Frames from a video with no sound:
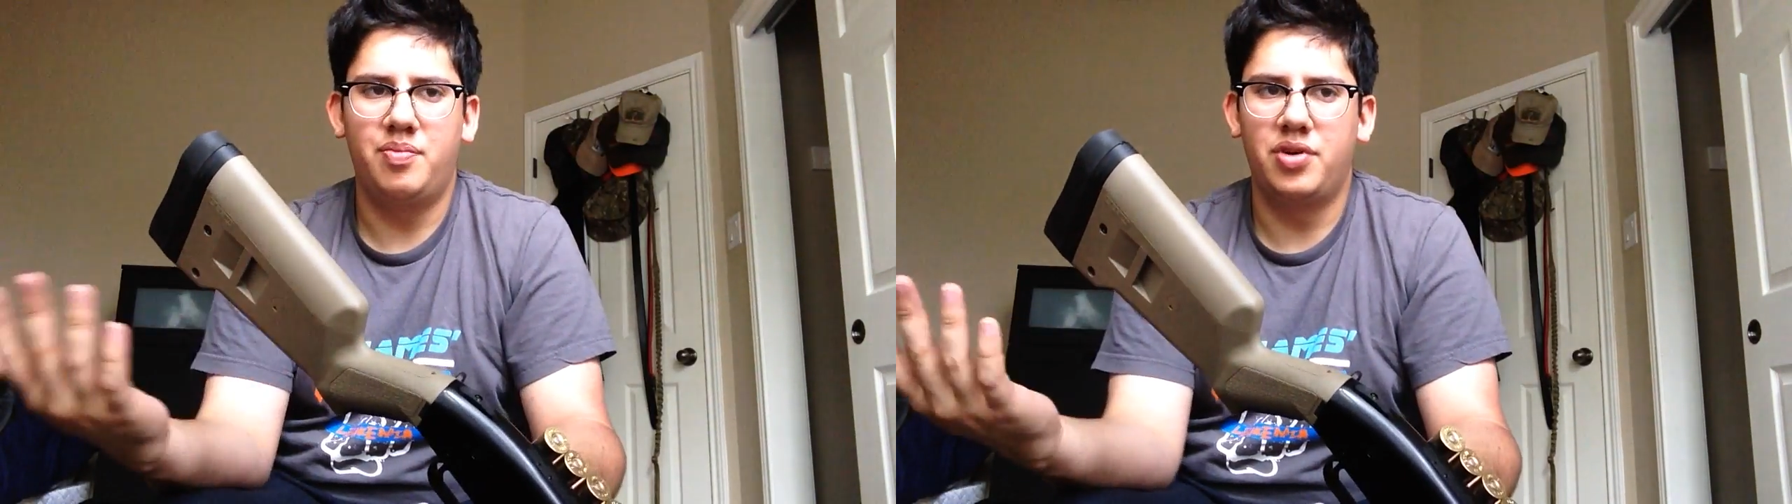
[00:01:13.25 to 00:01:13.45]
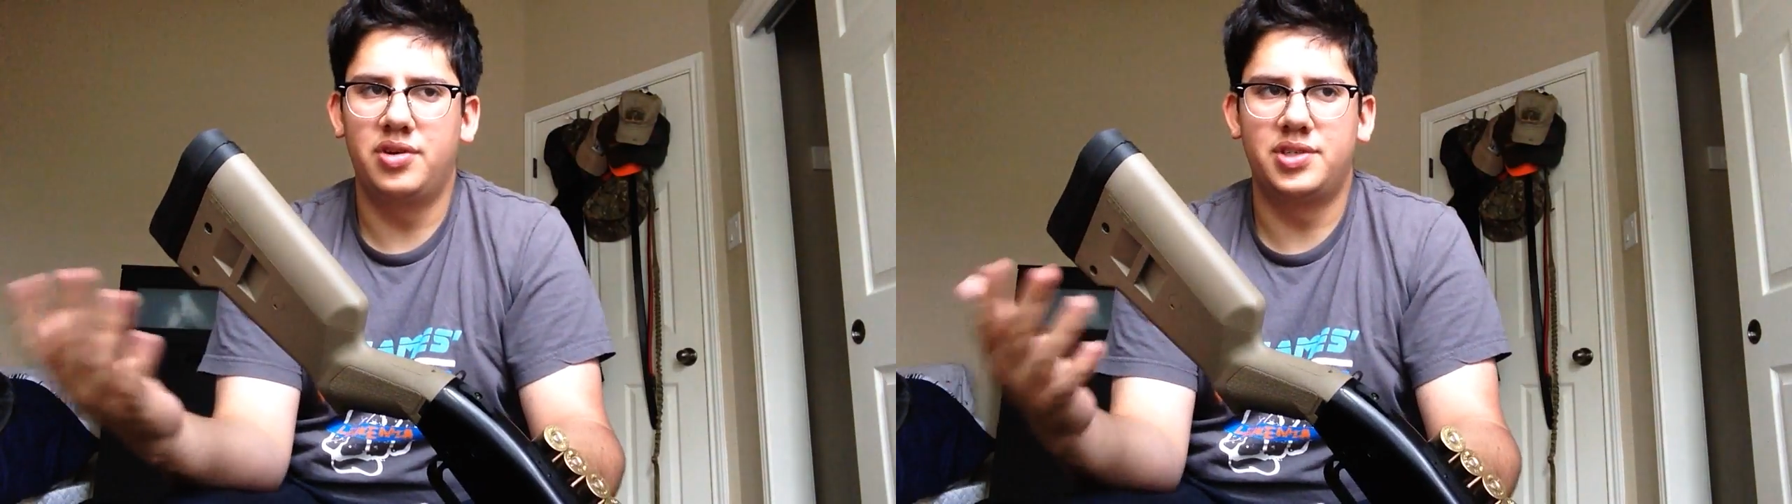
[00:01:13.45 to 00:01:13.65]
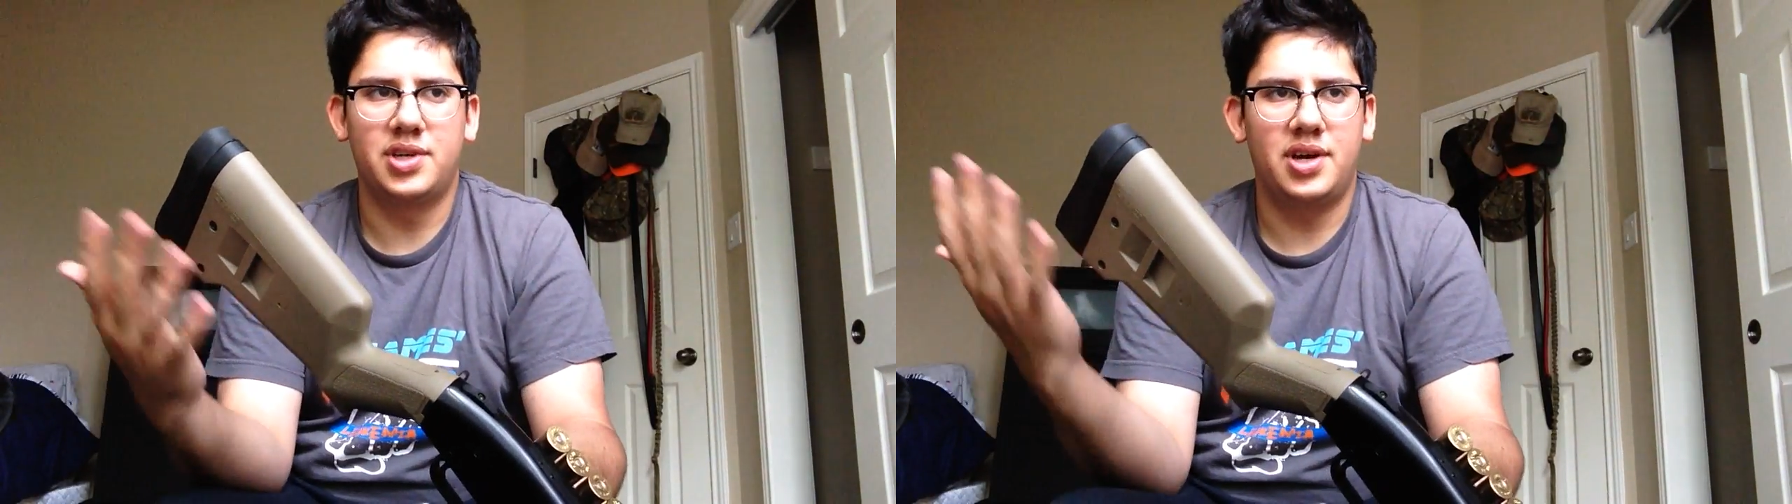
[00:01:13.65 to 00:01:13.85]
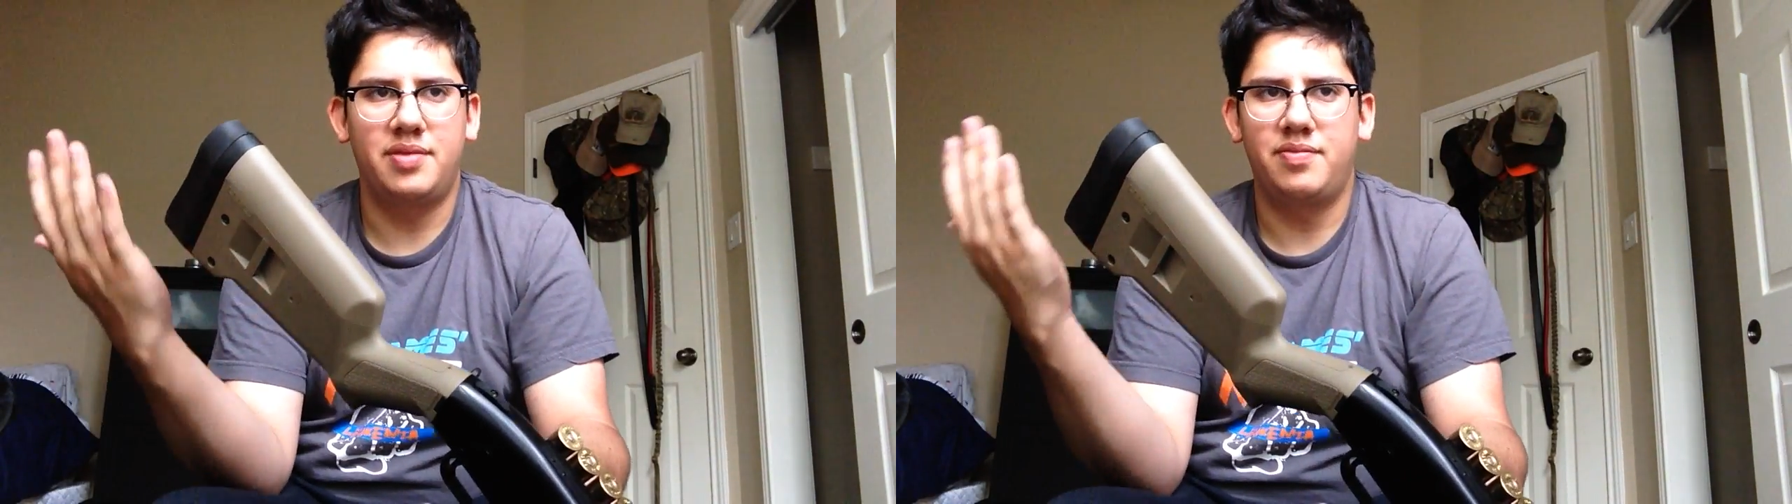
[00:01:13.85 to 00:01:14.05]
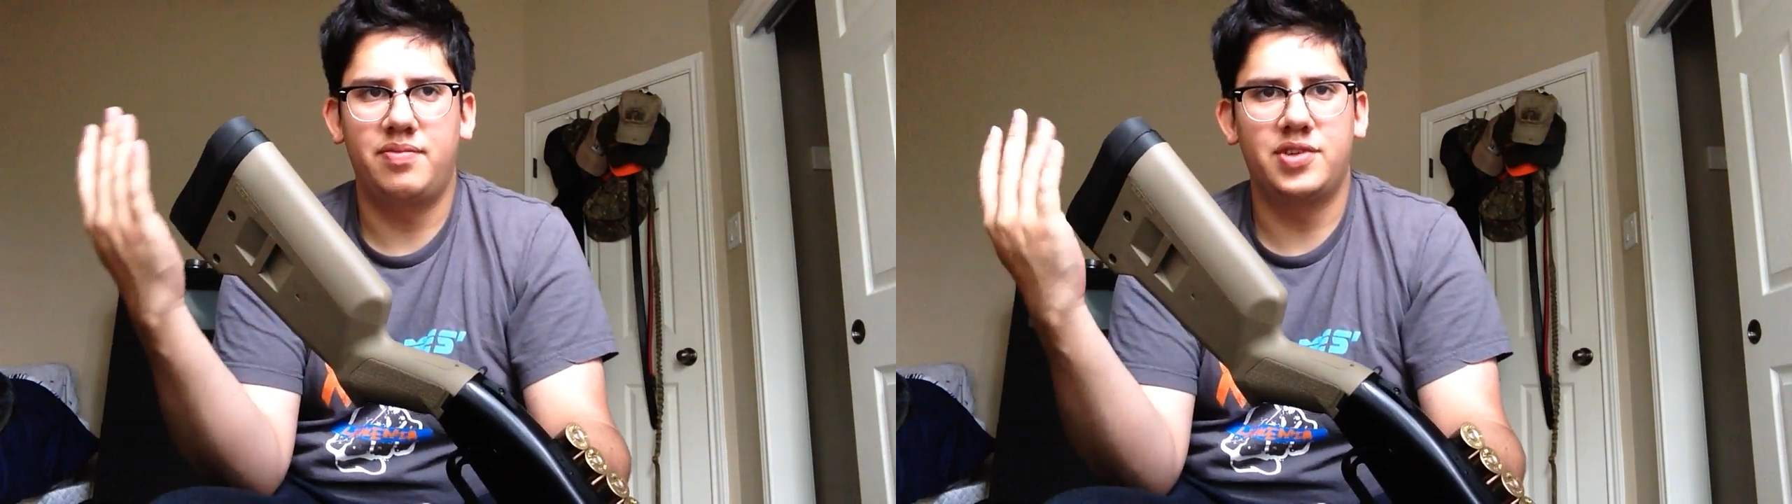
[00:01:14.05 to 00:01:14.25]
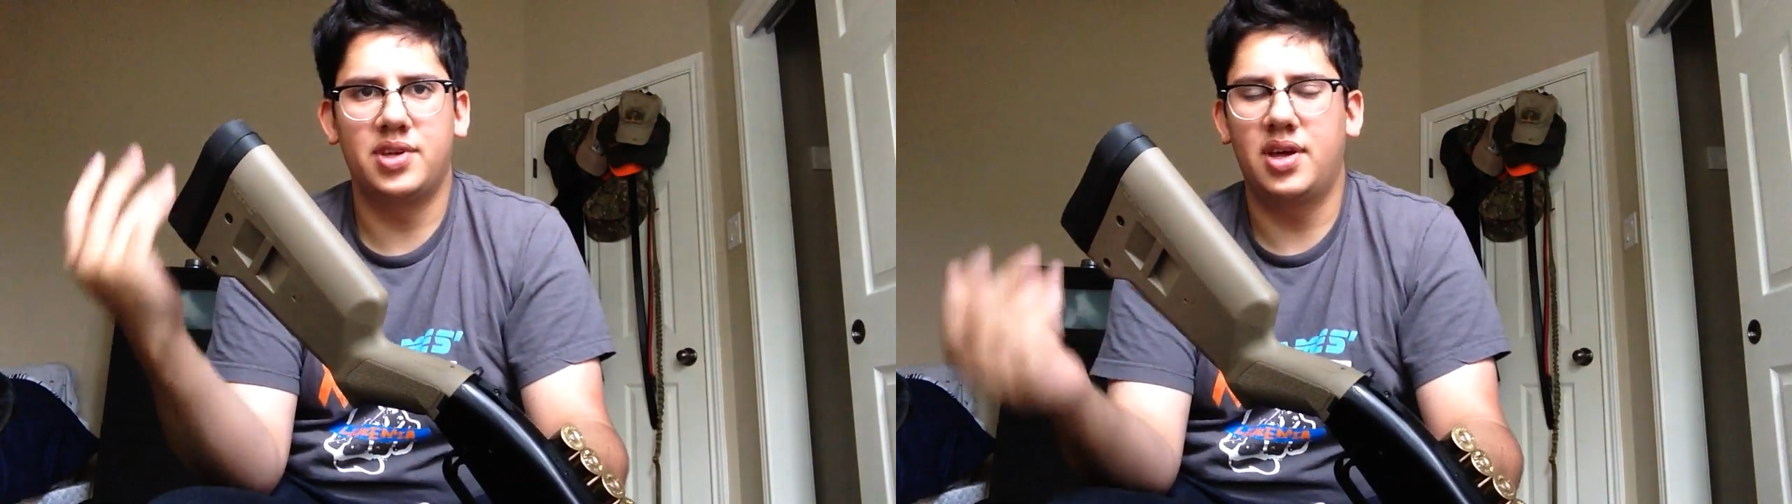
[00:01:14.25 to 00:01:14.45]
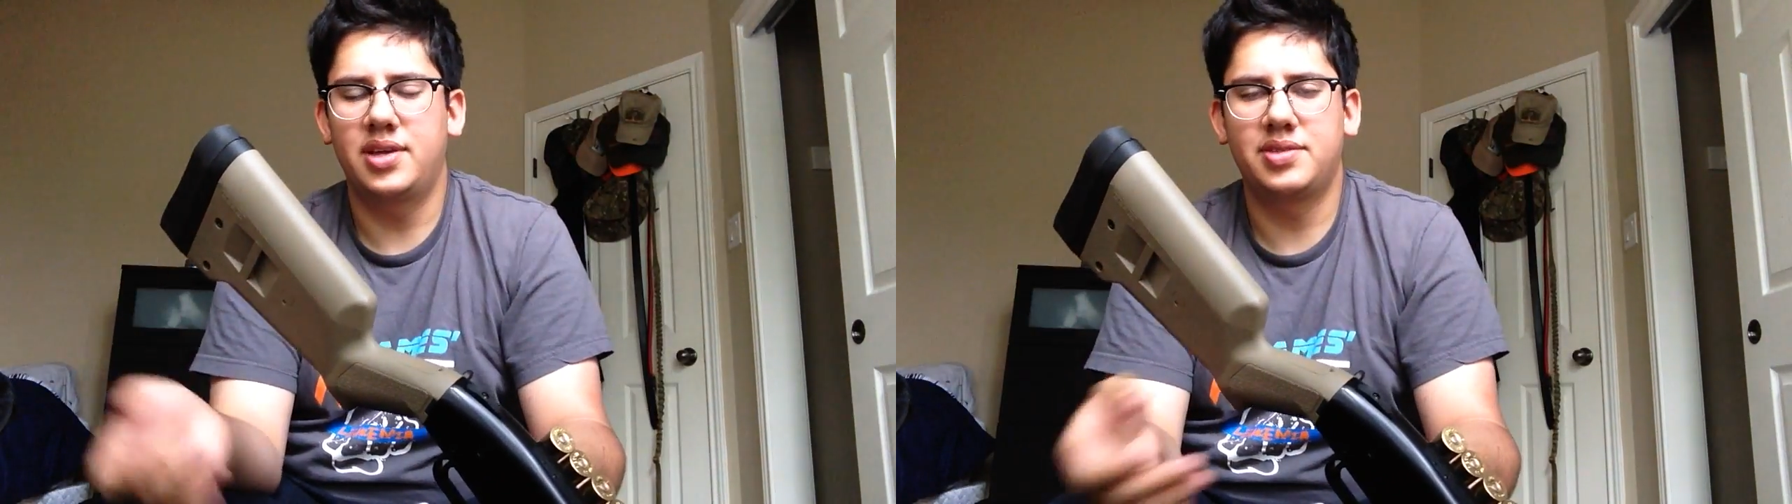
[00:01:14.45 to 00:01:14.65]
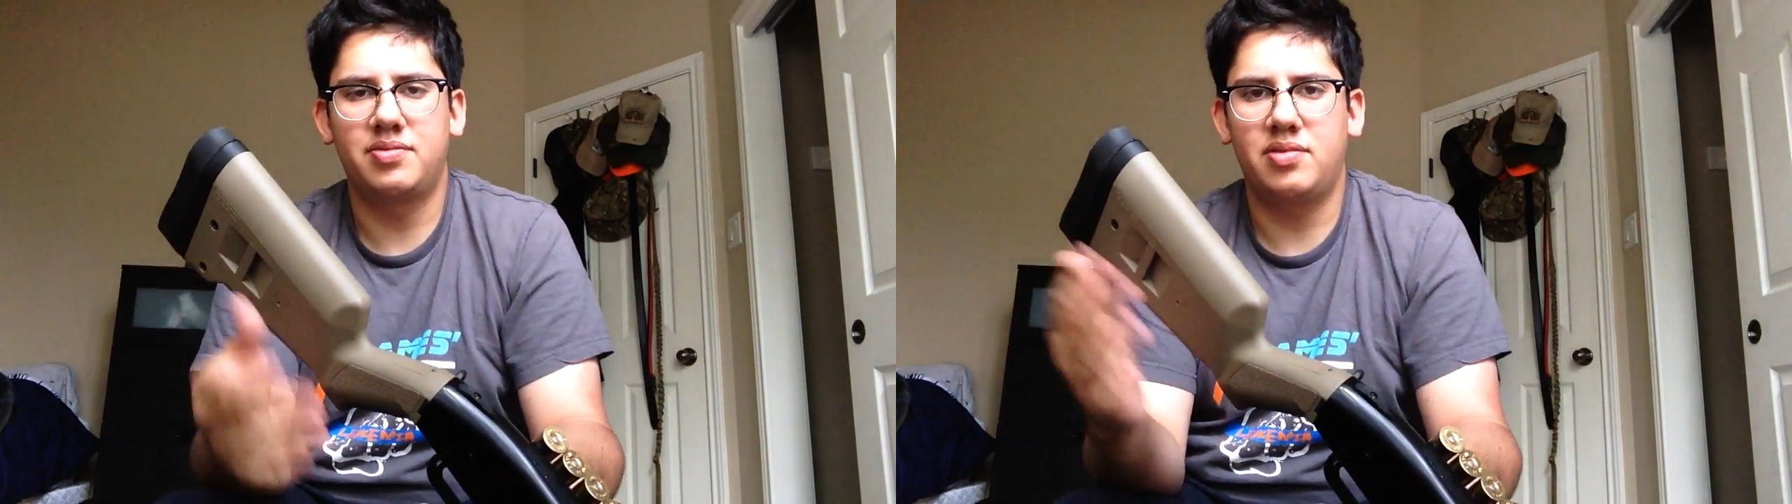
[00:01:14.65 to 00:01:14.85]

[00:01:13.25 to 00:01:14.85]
birdshot, slugs,